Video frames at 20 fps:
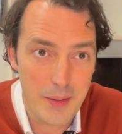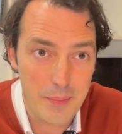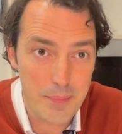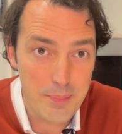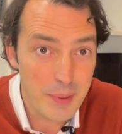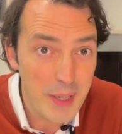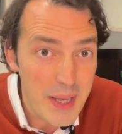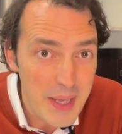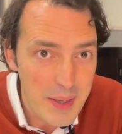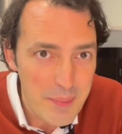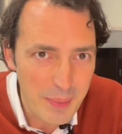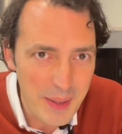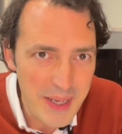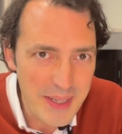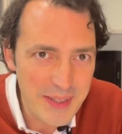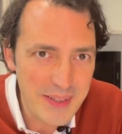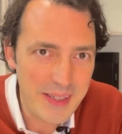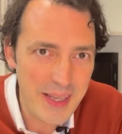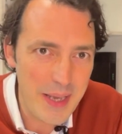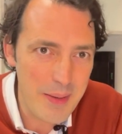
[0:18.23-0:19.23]
Play
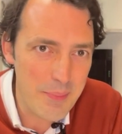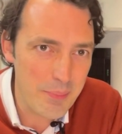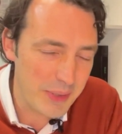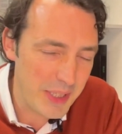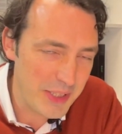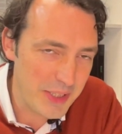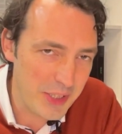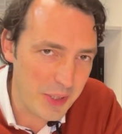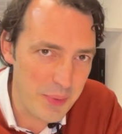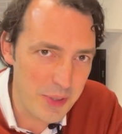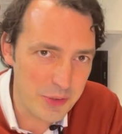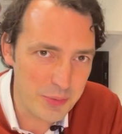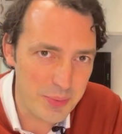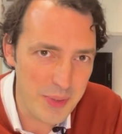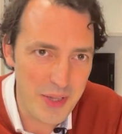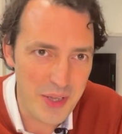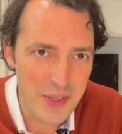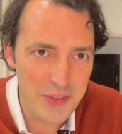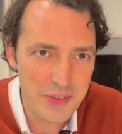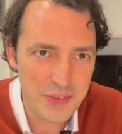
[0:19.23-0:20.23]
the game, play the quiz
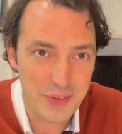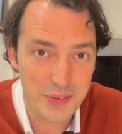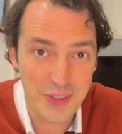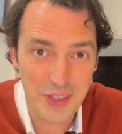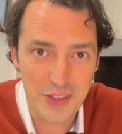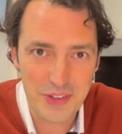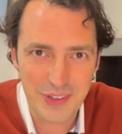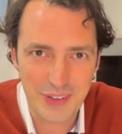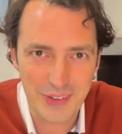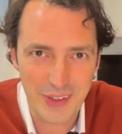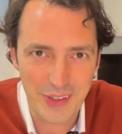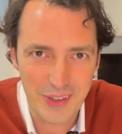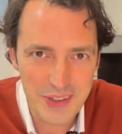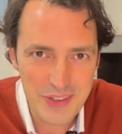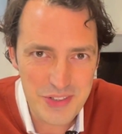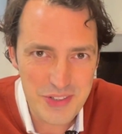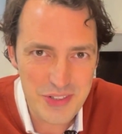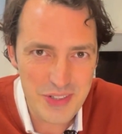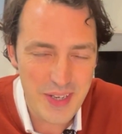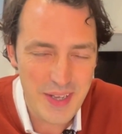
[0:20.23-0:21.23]
with us to test your
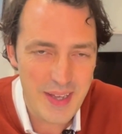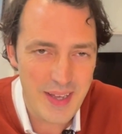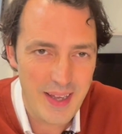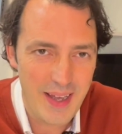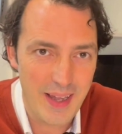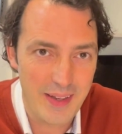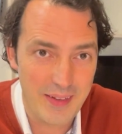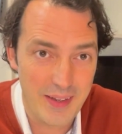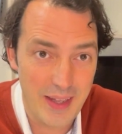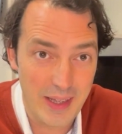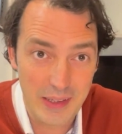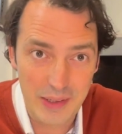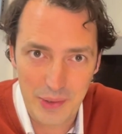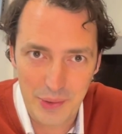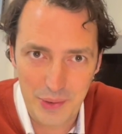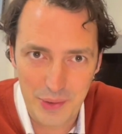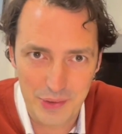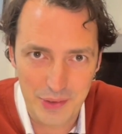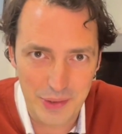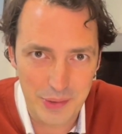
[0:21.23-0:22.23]
knowledge and
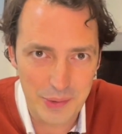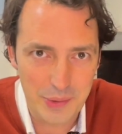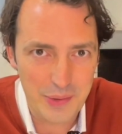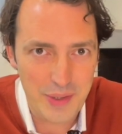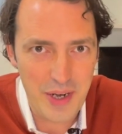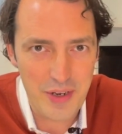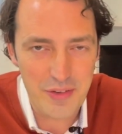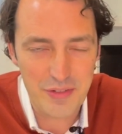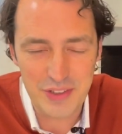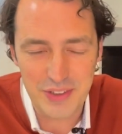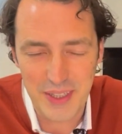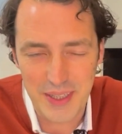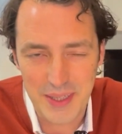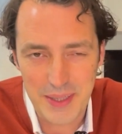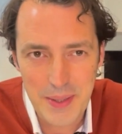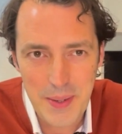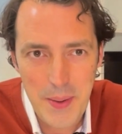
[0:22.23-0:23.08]
learn every day.